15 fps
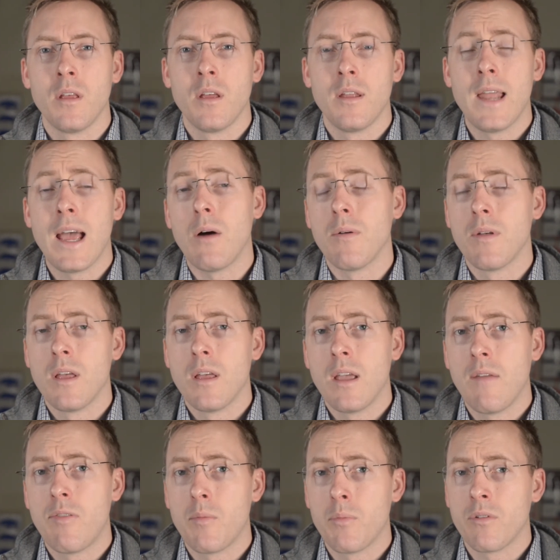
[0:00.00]
Now,
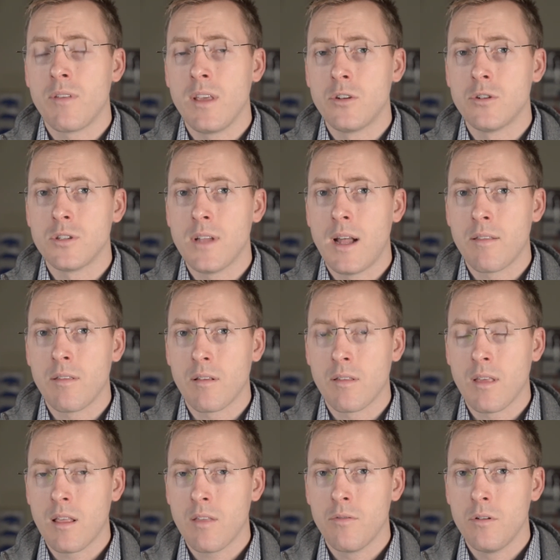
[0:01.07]
if the procedure is not
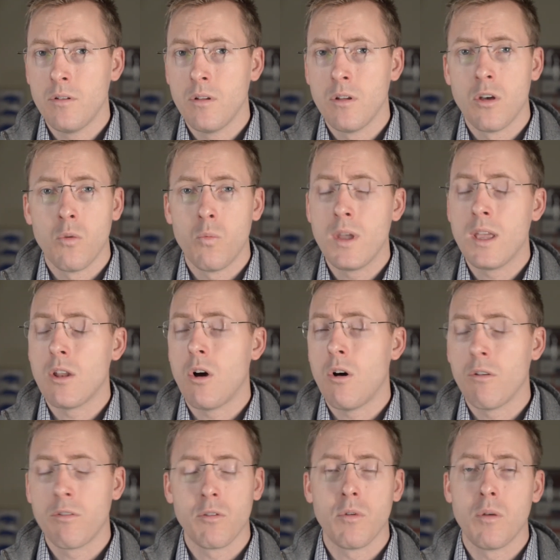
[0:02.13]
successful, we can
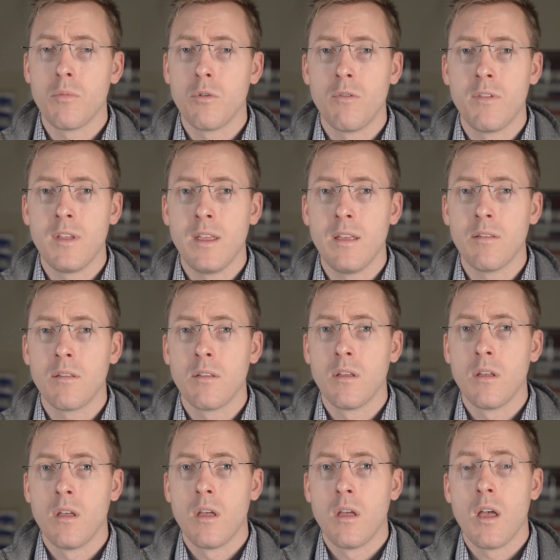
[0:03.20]
also remove these.
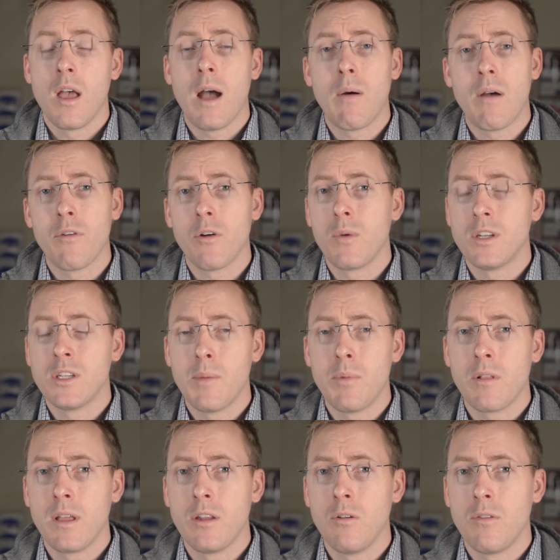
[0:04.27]
However, we
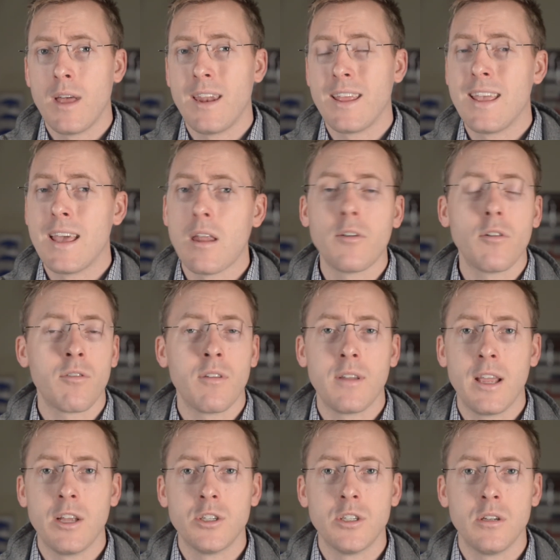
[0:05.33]
typically do that again under
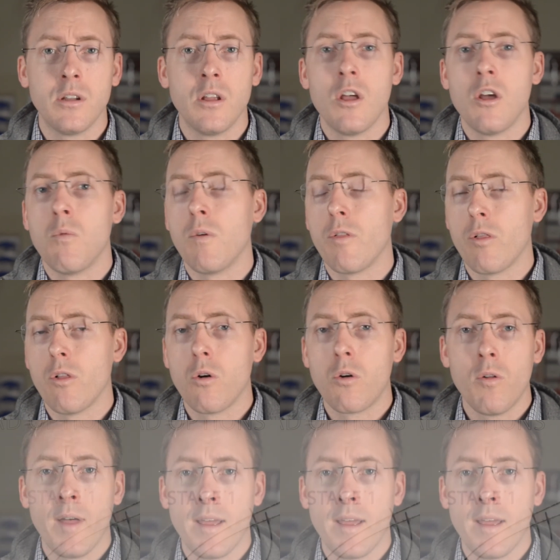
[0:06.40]
sedation with local